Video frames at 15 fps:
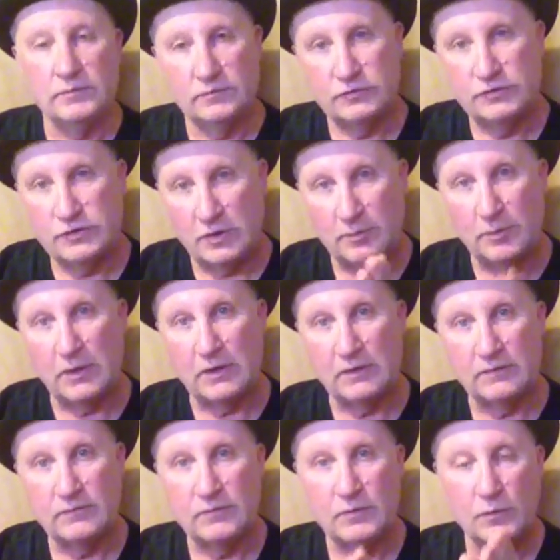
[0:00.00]

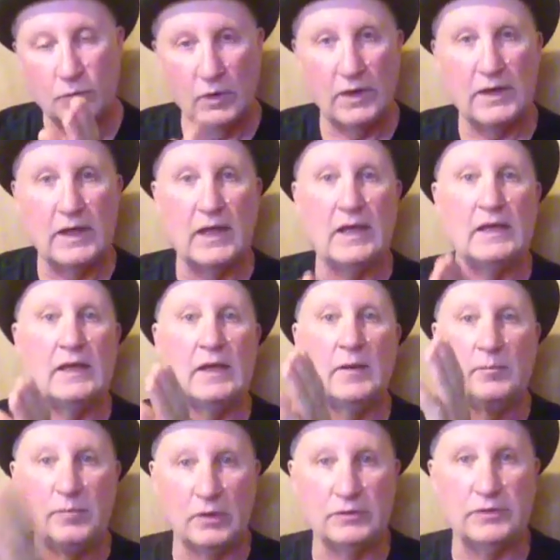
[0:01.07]
Shipping one day
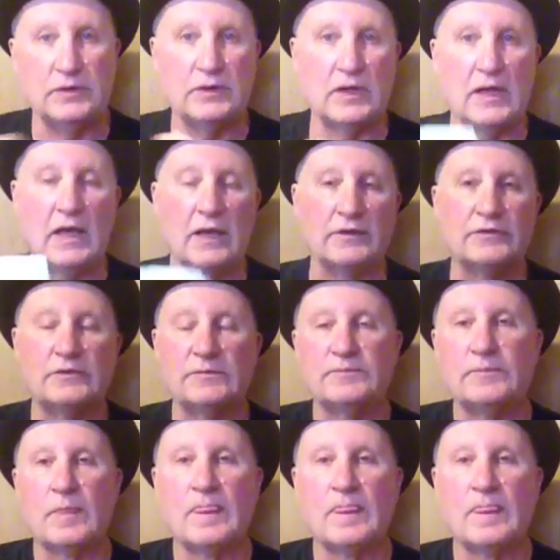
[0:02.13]
and building the next.